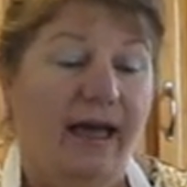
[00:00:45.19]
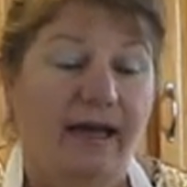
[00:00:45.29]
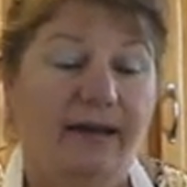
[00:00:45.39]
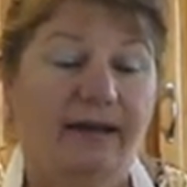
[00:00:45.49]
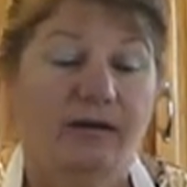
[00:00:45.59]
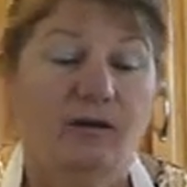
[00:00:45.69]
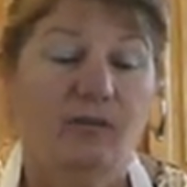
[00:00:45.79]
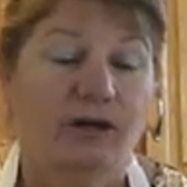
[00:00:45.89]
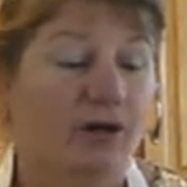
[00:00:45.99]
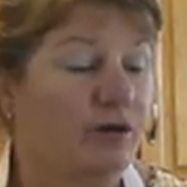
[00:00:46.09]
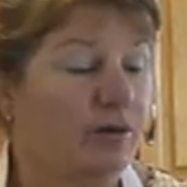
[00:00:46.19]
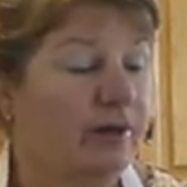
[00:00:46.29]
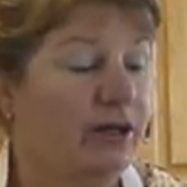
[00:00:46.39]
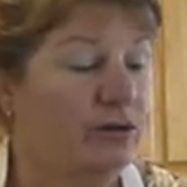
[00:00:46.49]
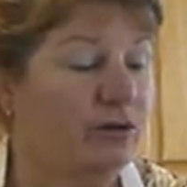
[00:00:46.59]
And we're going to
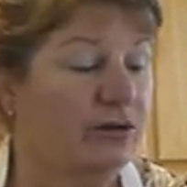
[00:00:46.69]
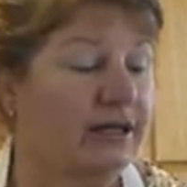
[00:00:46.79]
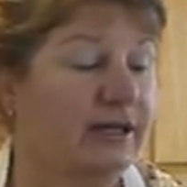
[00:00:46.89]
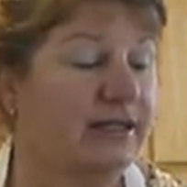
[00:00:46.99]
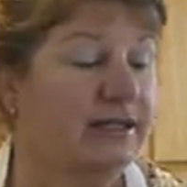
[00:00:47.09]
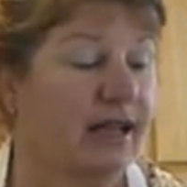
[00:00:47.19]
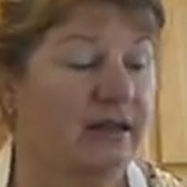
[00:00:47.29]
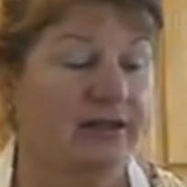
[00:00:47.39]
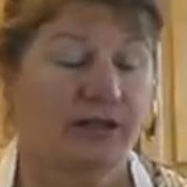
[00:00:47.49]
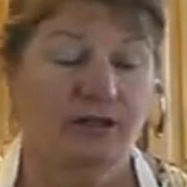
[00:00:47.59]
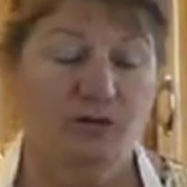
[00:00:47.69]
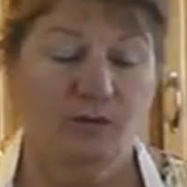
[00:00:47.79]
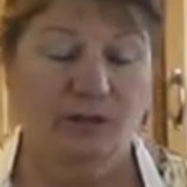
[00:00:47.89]
be using sausage,